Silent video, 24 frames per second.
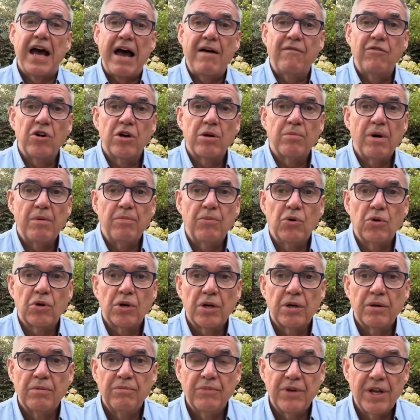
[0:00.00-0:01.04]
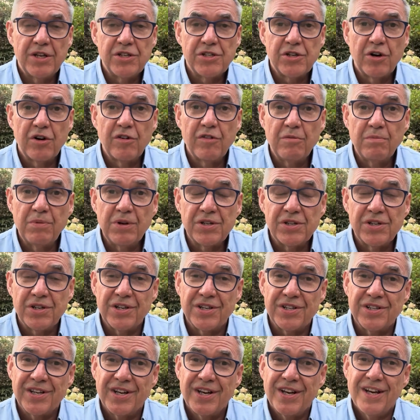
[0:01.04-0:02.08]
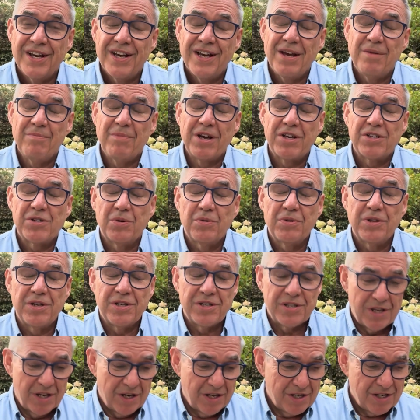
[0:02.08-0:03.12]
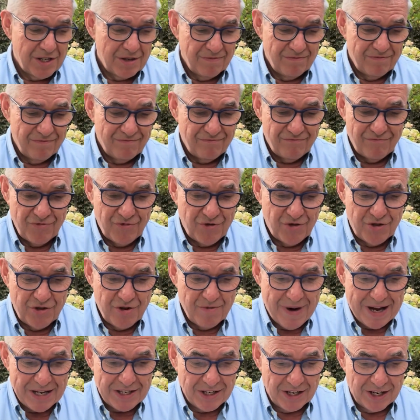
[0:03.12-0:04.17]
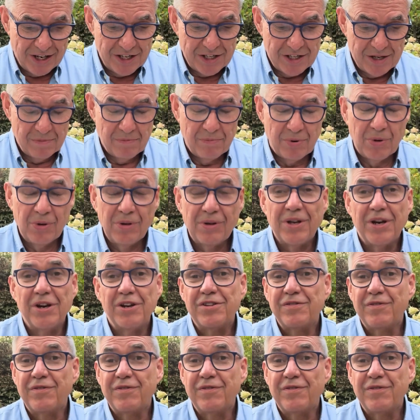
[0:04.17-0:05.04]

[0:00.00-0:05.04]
have a look at my book, Net Zero for Business. It makes all these things dramatically simple. You know,